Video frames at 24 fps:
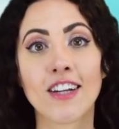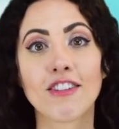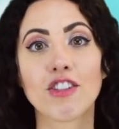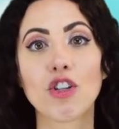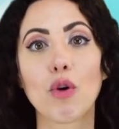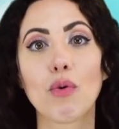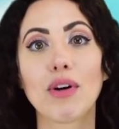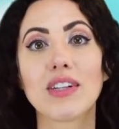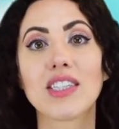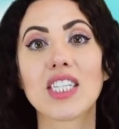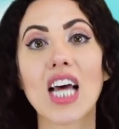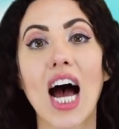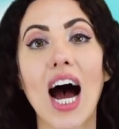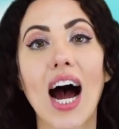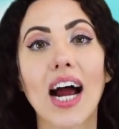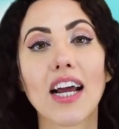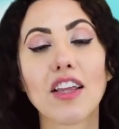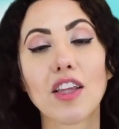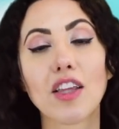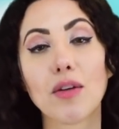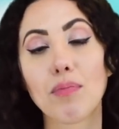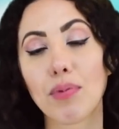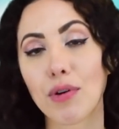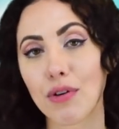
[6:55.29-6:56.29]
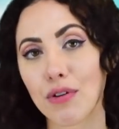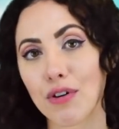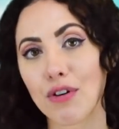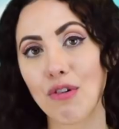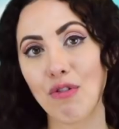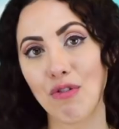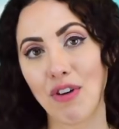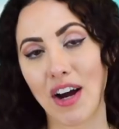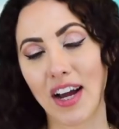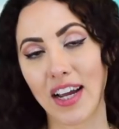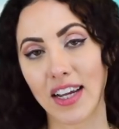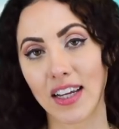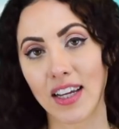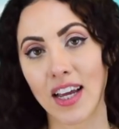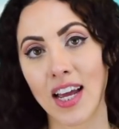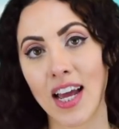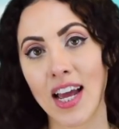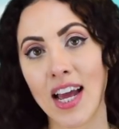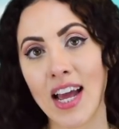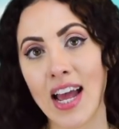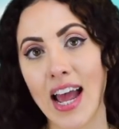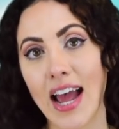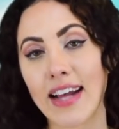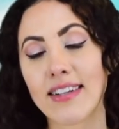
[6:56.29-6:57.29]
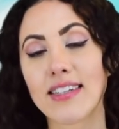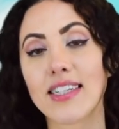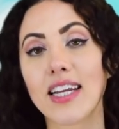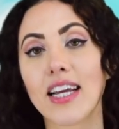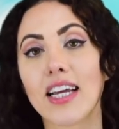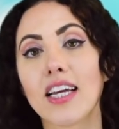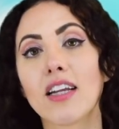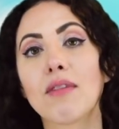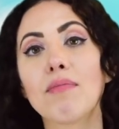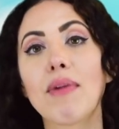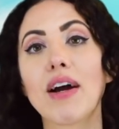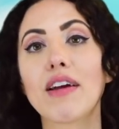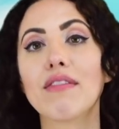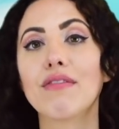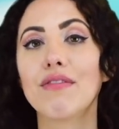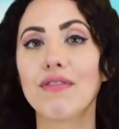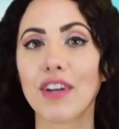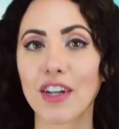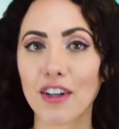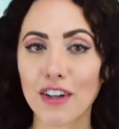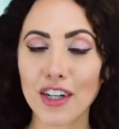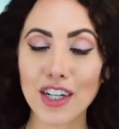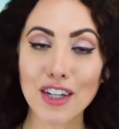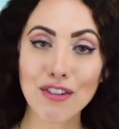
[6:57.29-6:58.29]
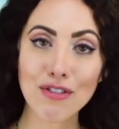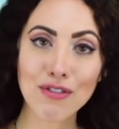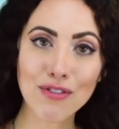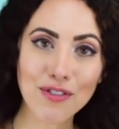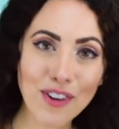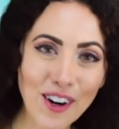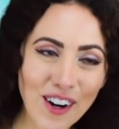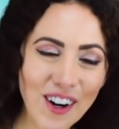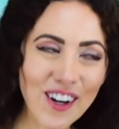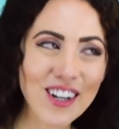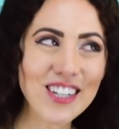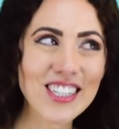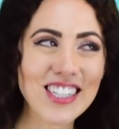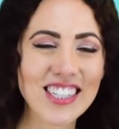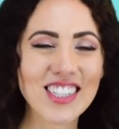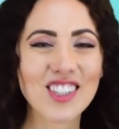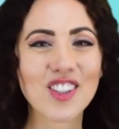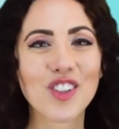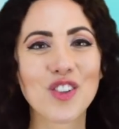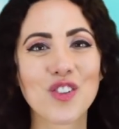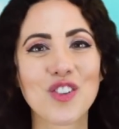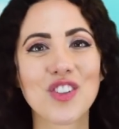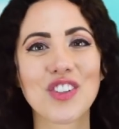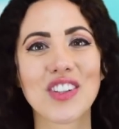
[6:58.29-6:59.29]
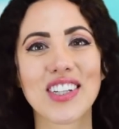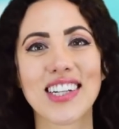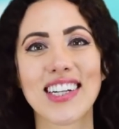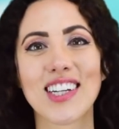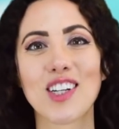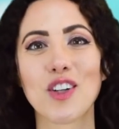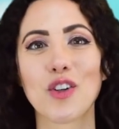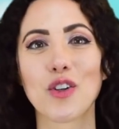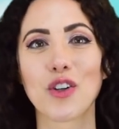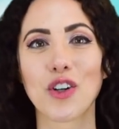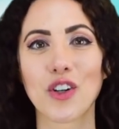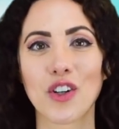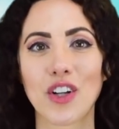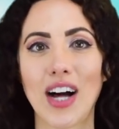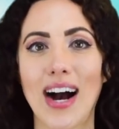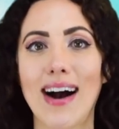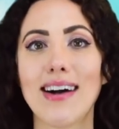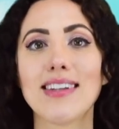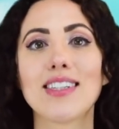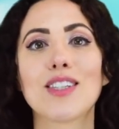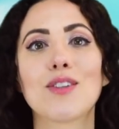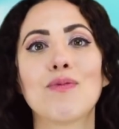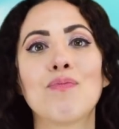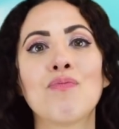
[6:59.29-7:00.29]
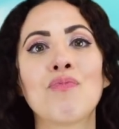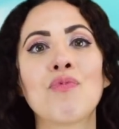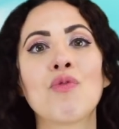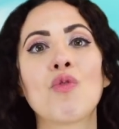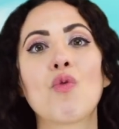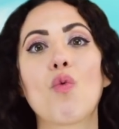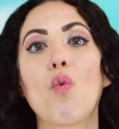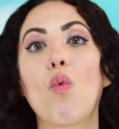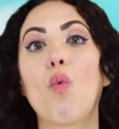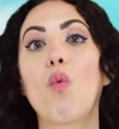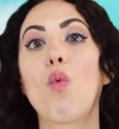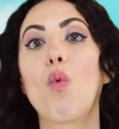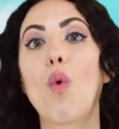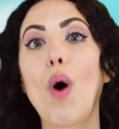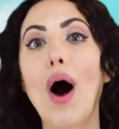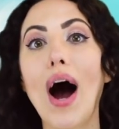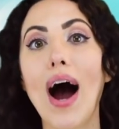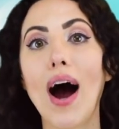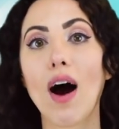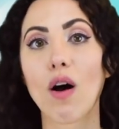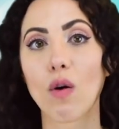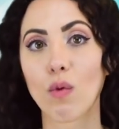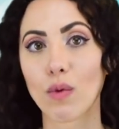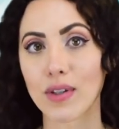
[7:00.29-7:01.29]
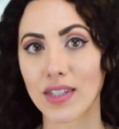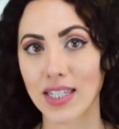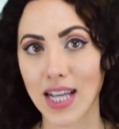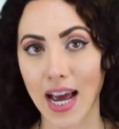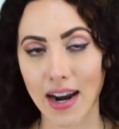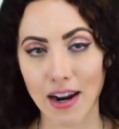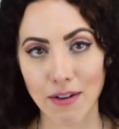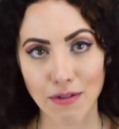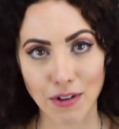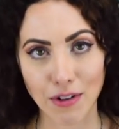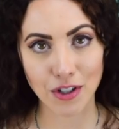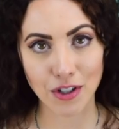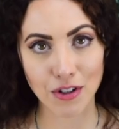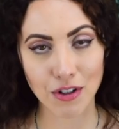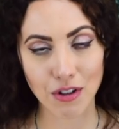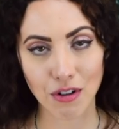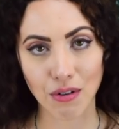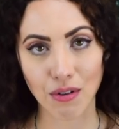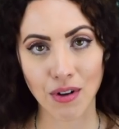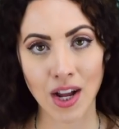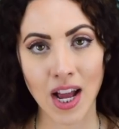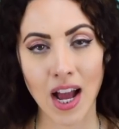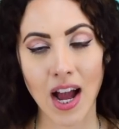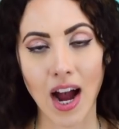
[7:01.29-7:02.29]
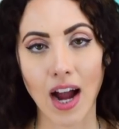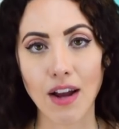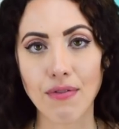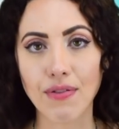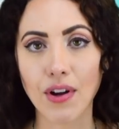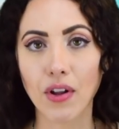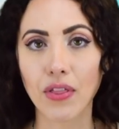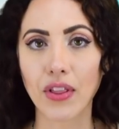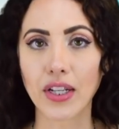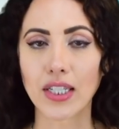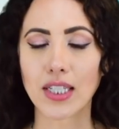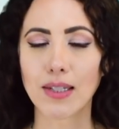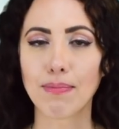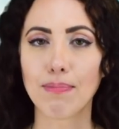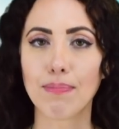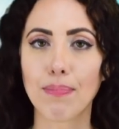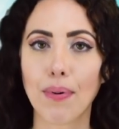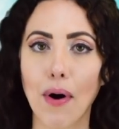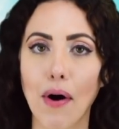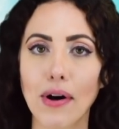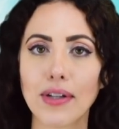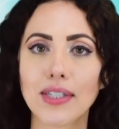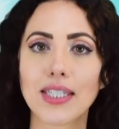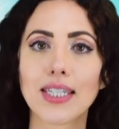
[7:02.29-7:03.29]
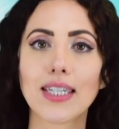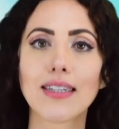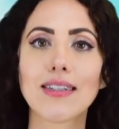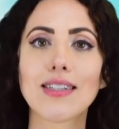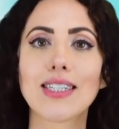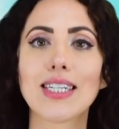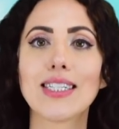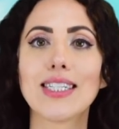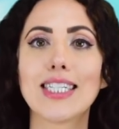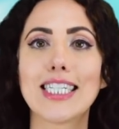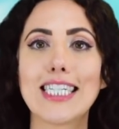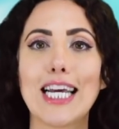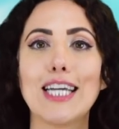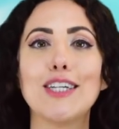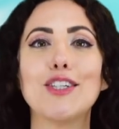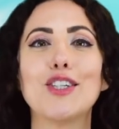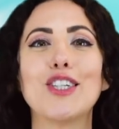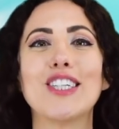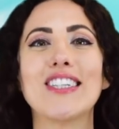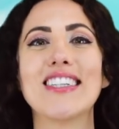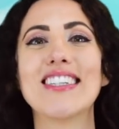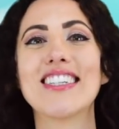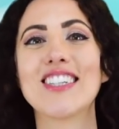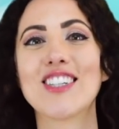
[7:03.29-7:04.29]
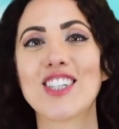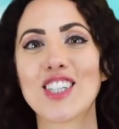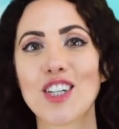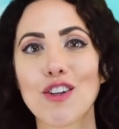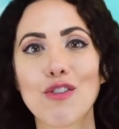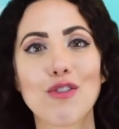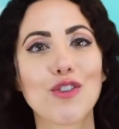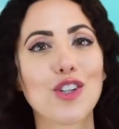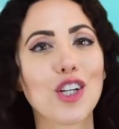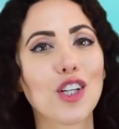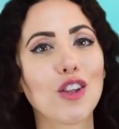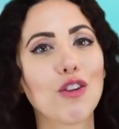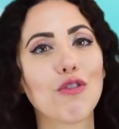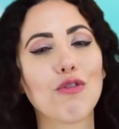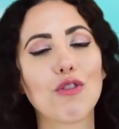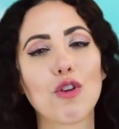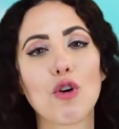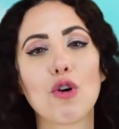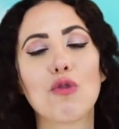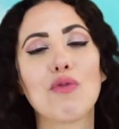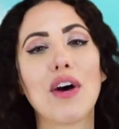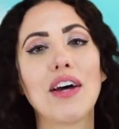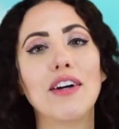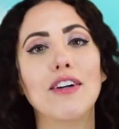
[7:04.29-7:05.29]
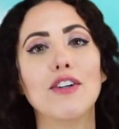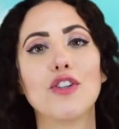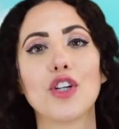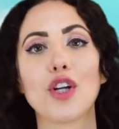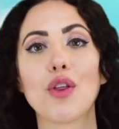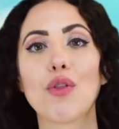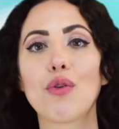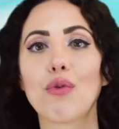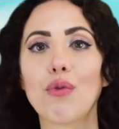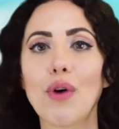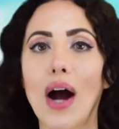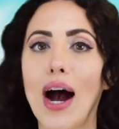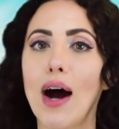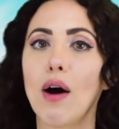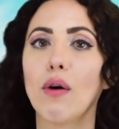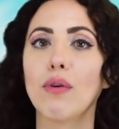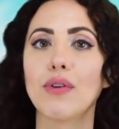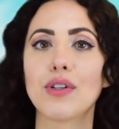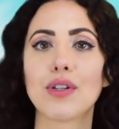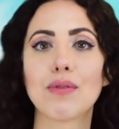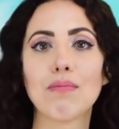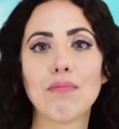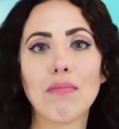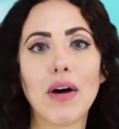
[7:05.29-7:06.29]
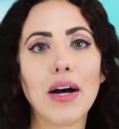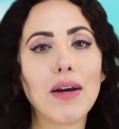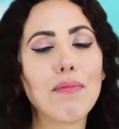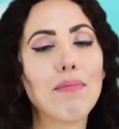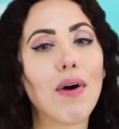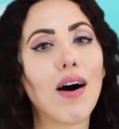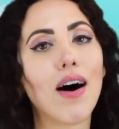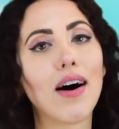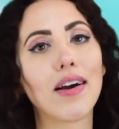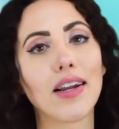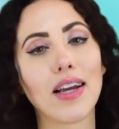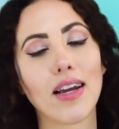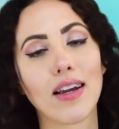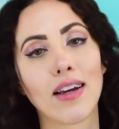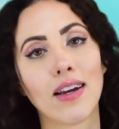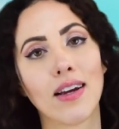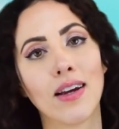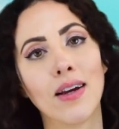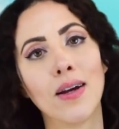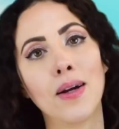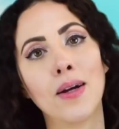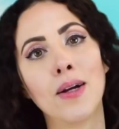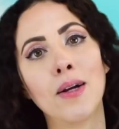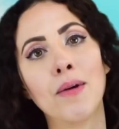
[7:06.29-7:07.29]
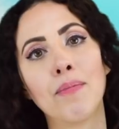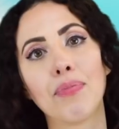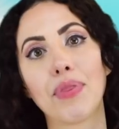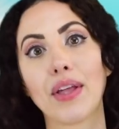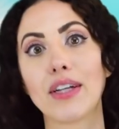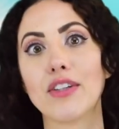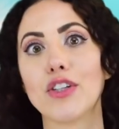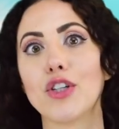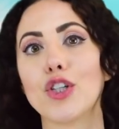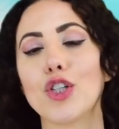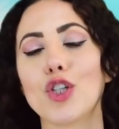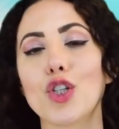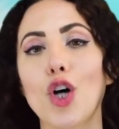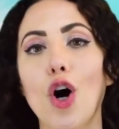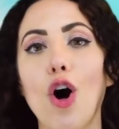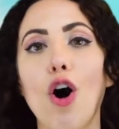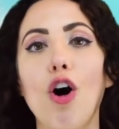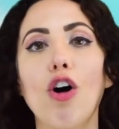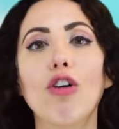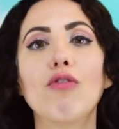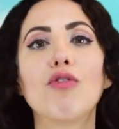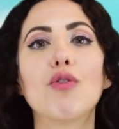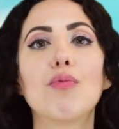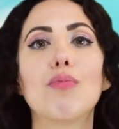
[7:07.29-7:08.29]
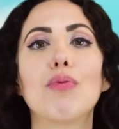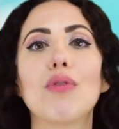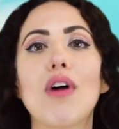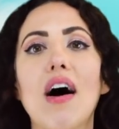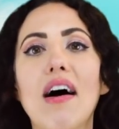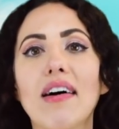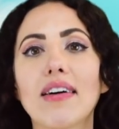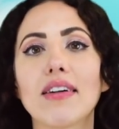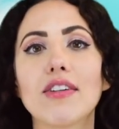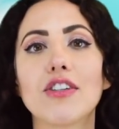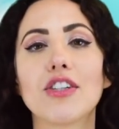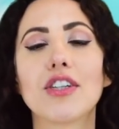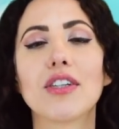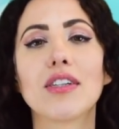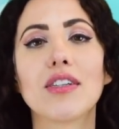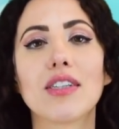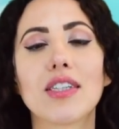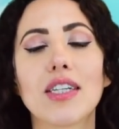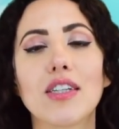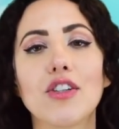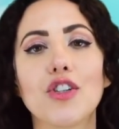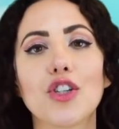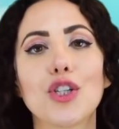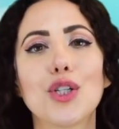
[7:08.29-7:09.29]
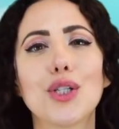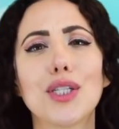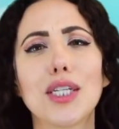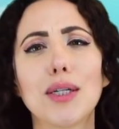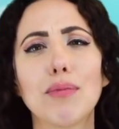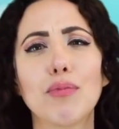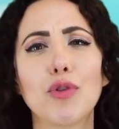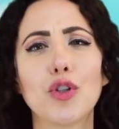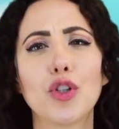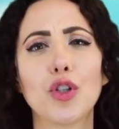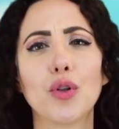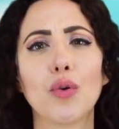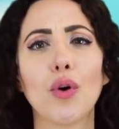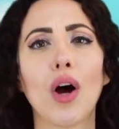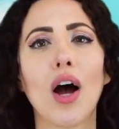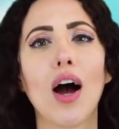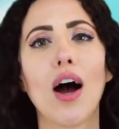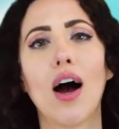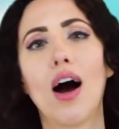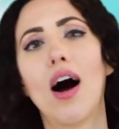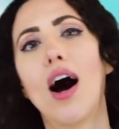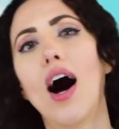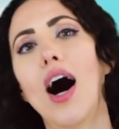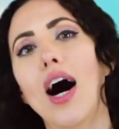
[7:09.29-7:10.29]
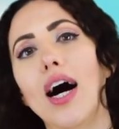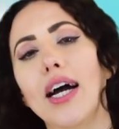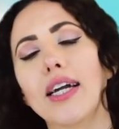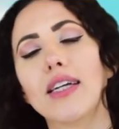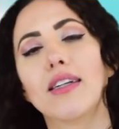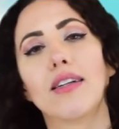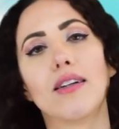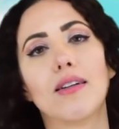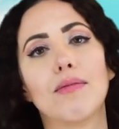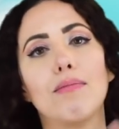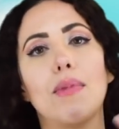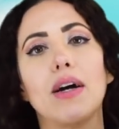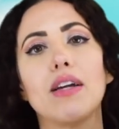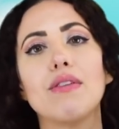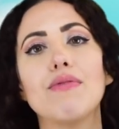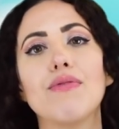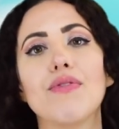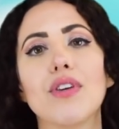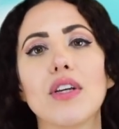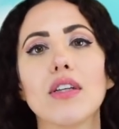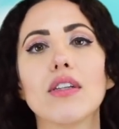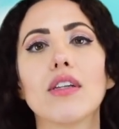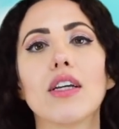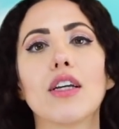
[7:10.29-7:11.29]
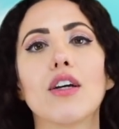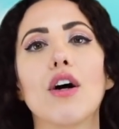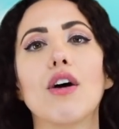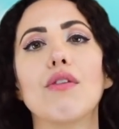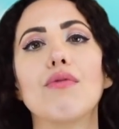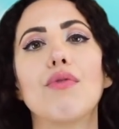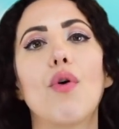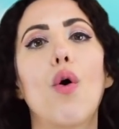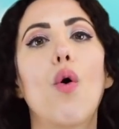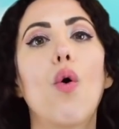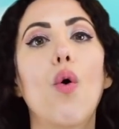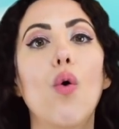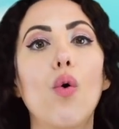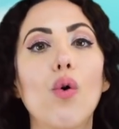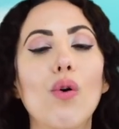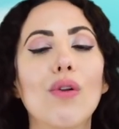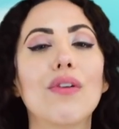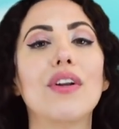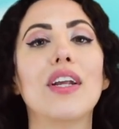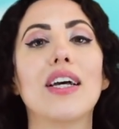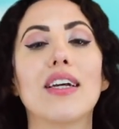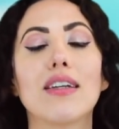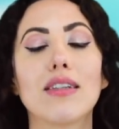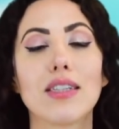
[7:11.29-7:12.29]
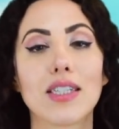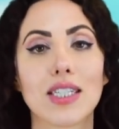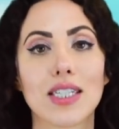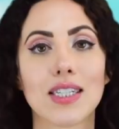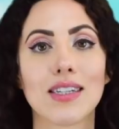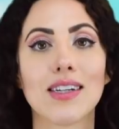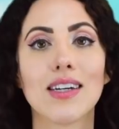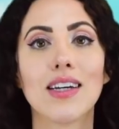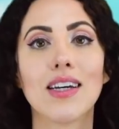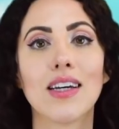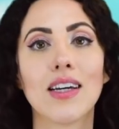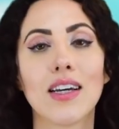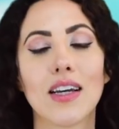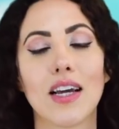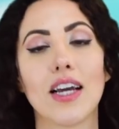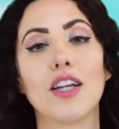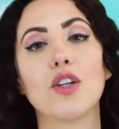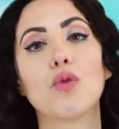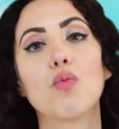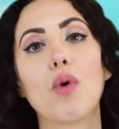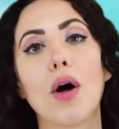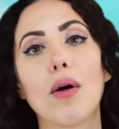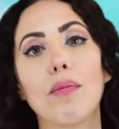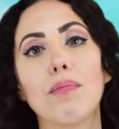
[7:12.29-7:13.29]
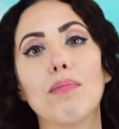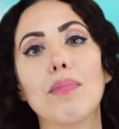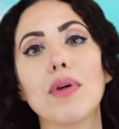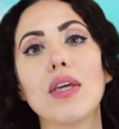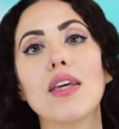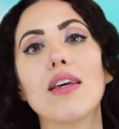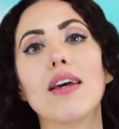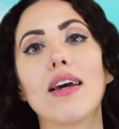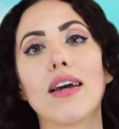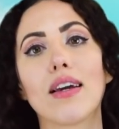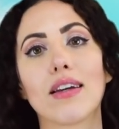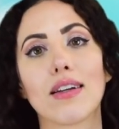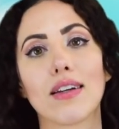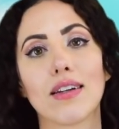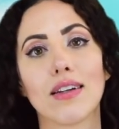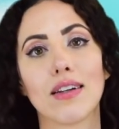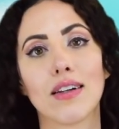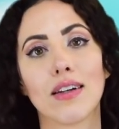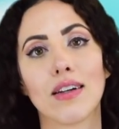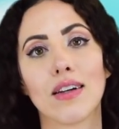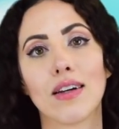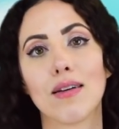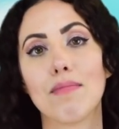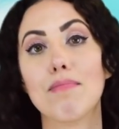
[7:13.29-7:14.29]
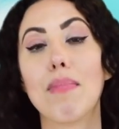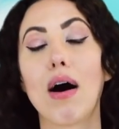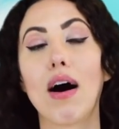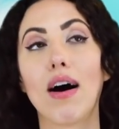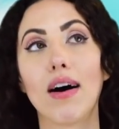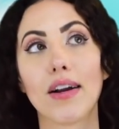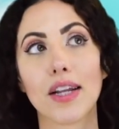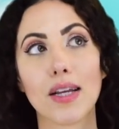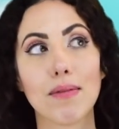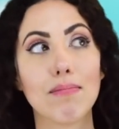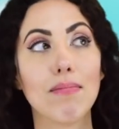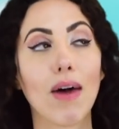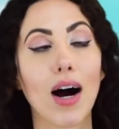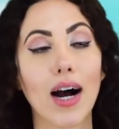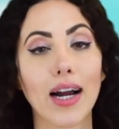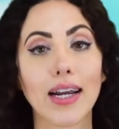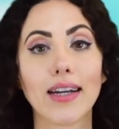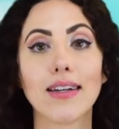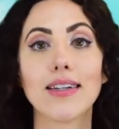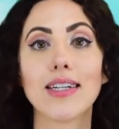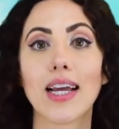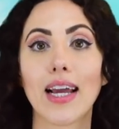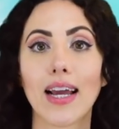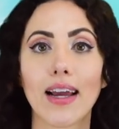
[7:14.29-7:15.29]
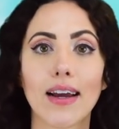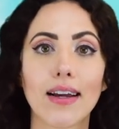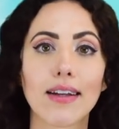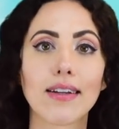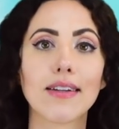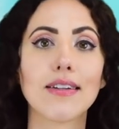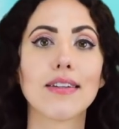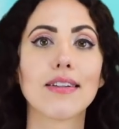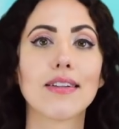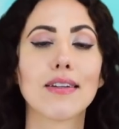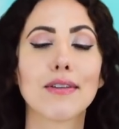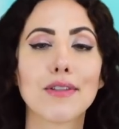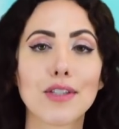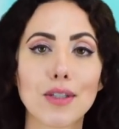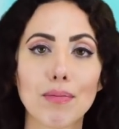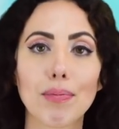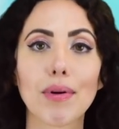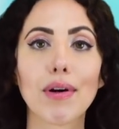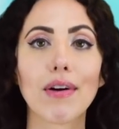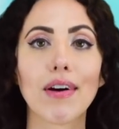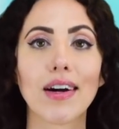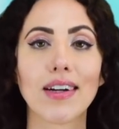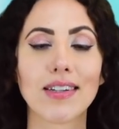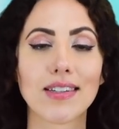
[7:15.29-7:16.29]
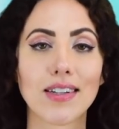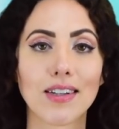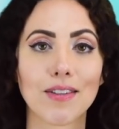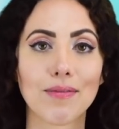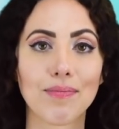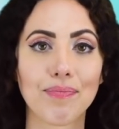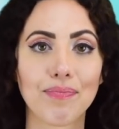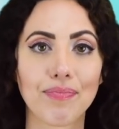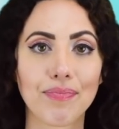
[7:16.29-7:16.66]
So it's highly purifying. And in my very first Kundalini yoga class, wow, was that true? I felt these buzzing sensations shifting the flow of energy throughout my body. They dissolved blockages and just seemed to heighten my feeling of wholeness and well-being, body, mind, and spirit.